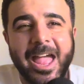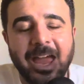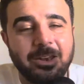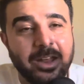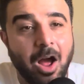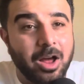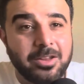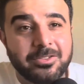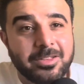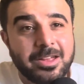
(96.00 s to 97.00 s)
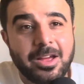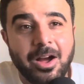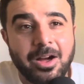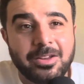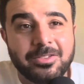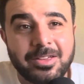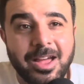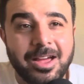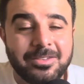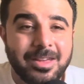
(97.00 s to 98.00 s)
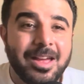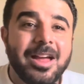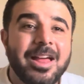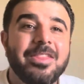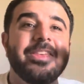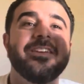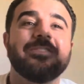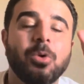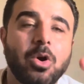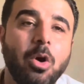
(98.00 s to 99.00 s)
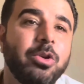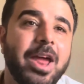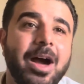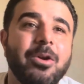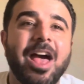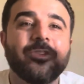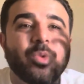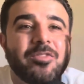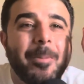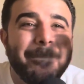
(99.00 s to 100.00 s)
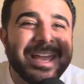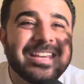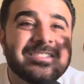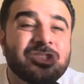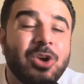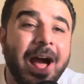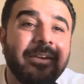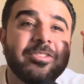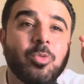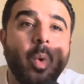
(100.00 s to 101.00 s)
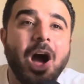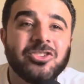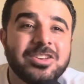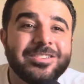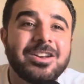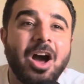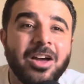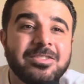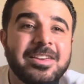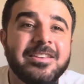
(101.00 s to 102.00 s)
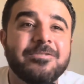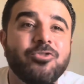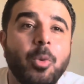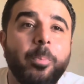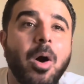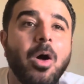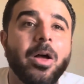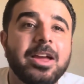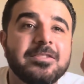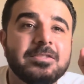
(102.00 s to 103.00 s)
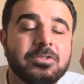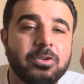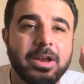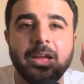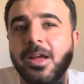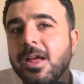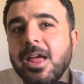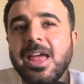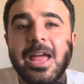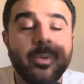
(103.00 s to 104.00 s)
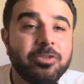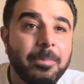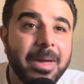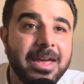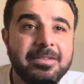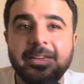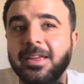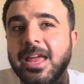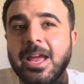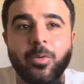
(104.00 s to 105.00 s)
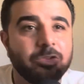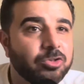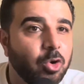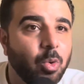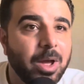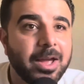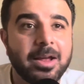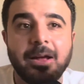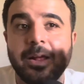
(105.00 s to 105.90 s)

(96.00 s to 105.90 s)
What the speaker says: And honestly, guys, this will go down as one of the biggest drives in Washington Huskies football history. It was amazing. It was quick.